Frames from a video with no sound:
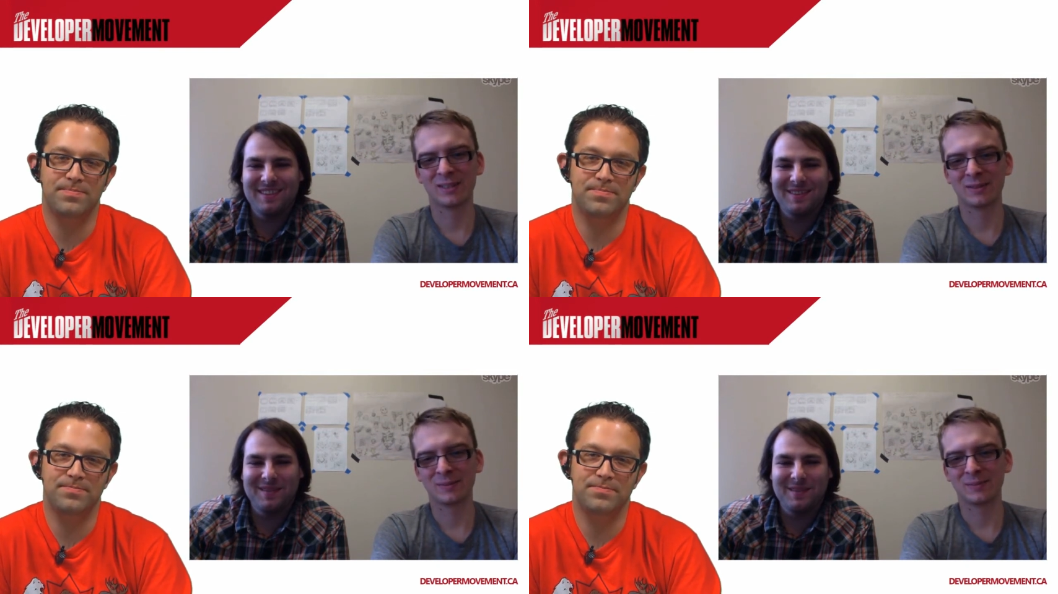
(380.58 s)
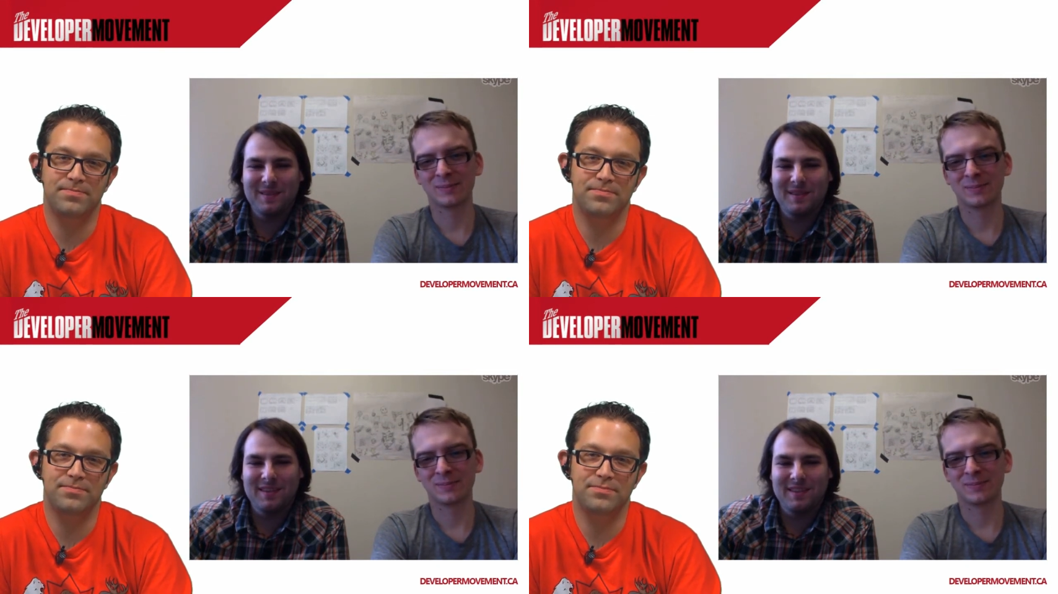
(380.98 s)

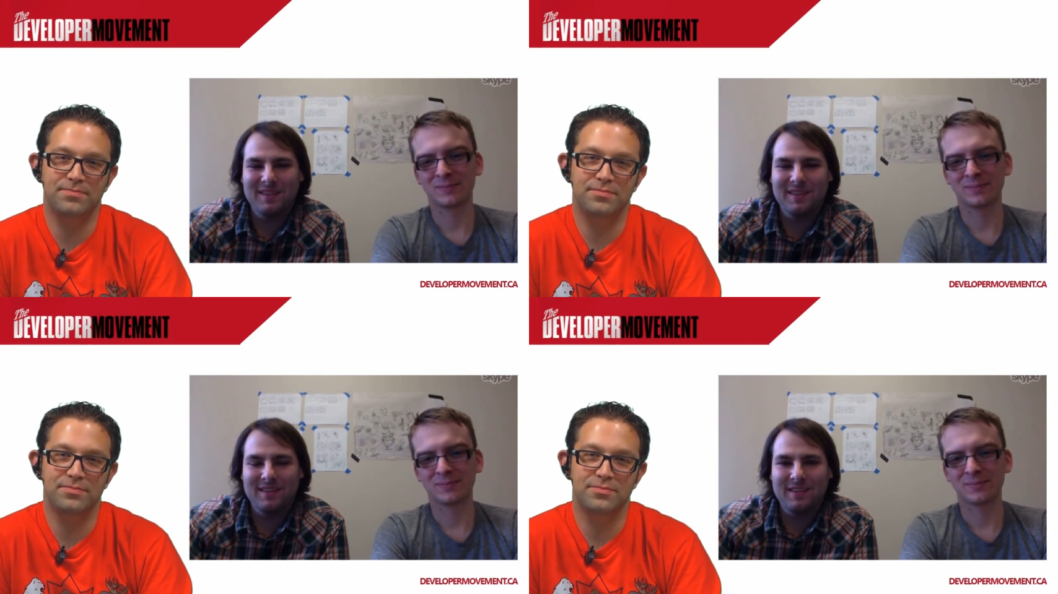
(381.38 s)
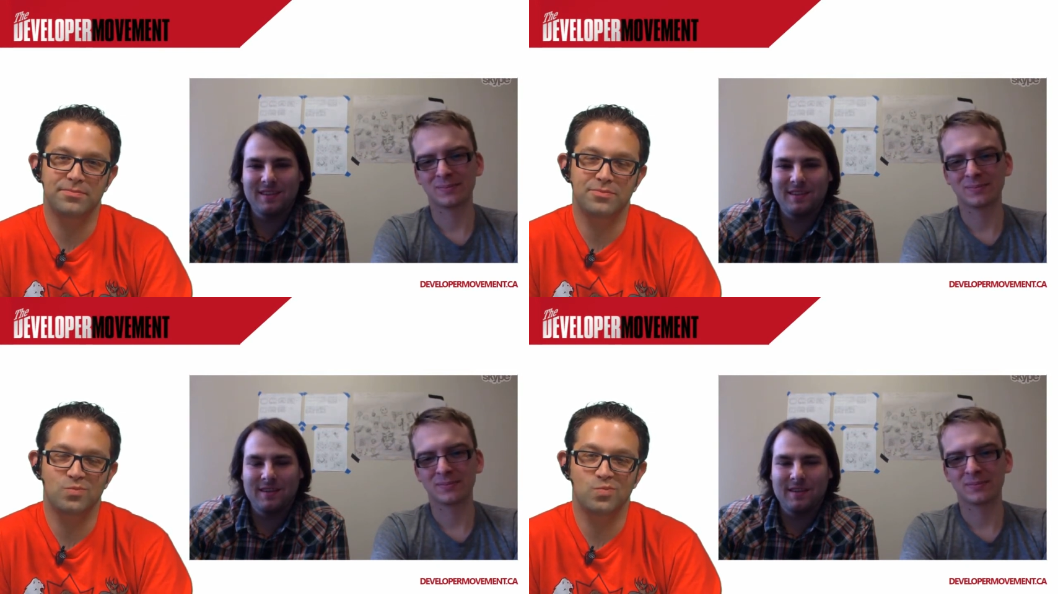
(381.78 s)

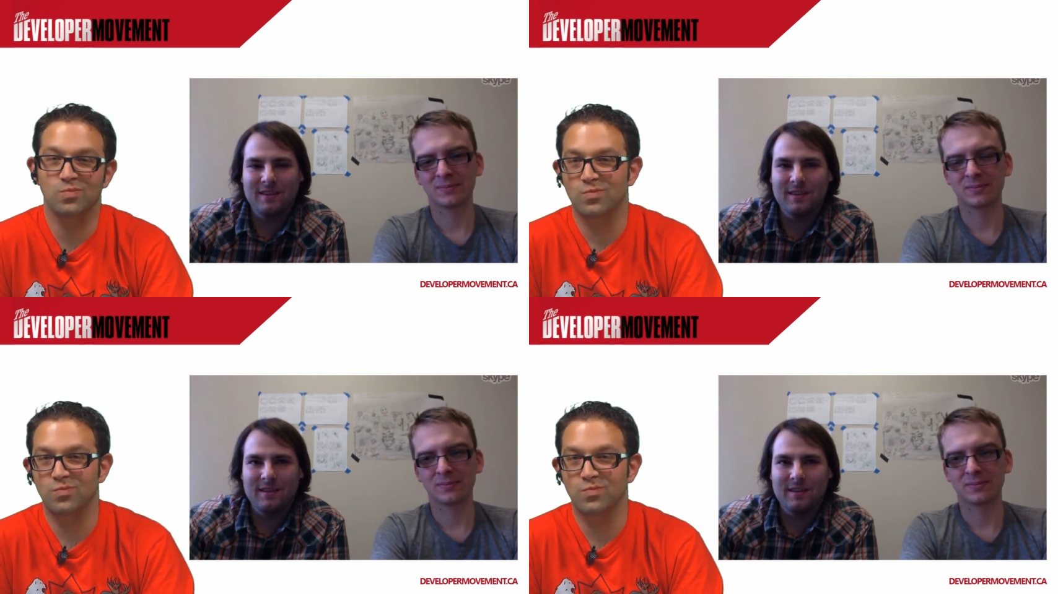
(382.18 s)
[no speech]